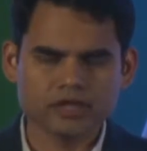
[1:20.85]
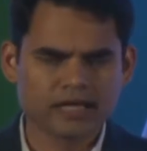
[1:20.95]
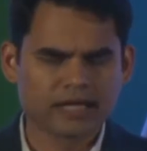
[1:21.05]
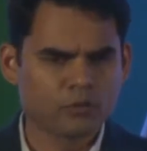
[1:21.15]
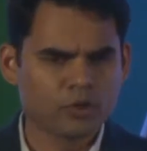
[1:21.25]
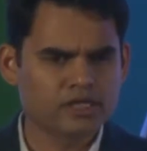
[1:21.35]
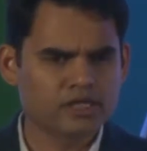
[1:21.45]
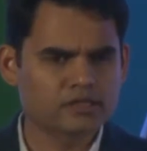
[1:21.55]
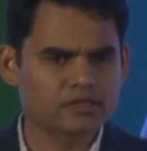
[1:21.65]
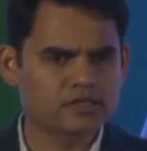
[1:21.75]
And I'm
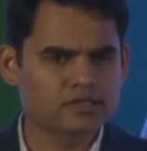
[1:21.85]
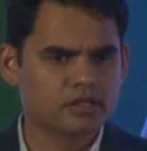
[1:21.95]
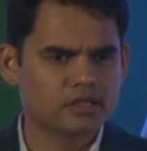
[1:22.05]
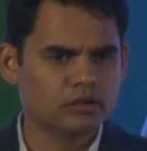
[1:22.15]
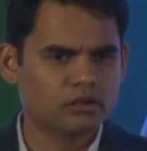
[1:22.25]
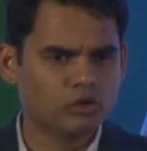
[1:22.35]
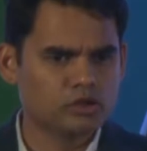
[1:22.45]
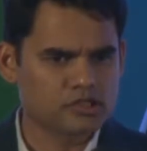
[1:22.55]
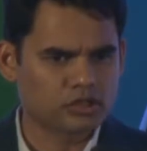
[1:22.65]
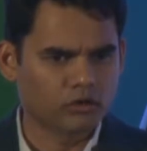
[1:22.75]
working at this
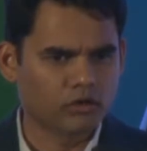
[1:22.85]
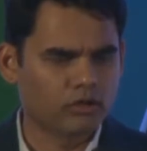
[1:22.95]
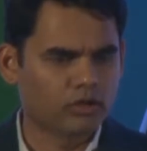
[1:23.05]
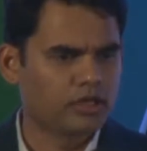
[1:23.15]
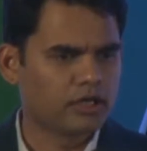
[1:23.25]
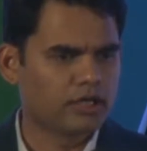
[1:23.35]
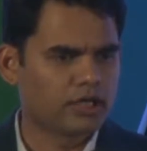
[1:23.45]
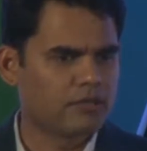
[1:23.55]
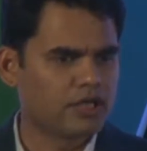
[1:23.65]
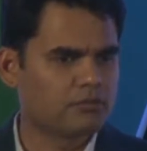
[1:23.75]
local salon and
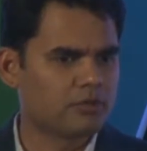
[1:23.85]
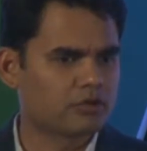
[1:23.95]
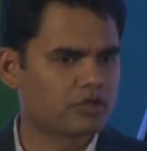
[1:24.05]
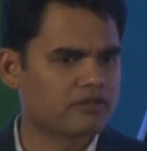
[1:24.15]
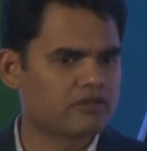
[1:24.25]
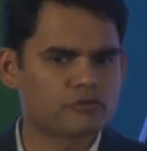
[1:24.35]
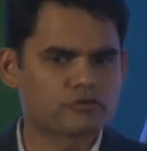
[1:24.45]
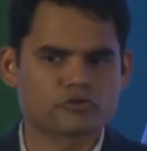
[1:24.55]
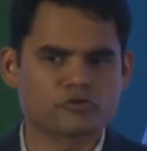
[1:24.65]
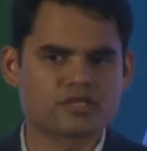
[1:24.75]
I make about
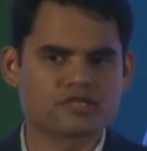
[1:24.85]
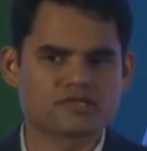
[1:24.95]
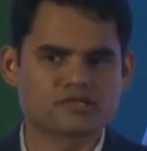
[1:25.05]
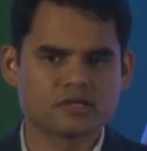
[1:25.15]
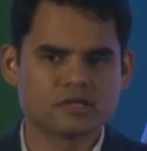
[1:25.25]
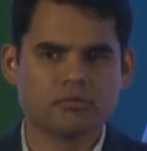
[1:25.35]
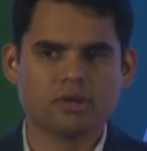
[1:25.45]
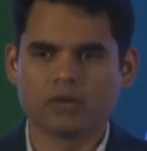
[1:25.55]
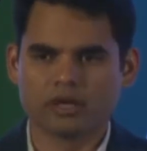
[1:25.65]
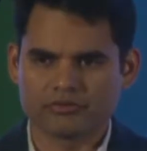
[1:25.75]
9,000 rupees
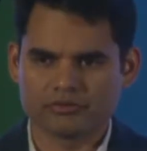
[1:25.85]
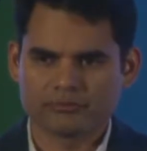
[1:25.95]
per month.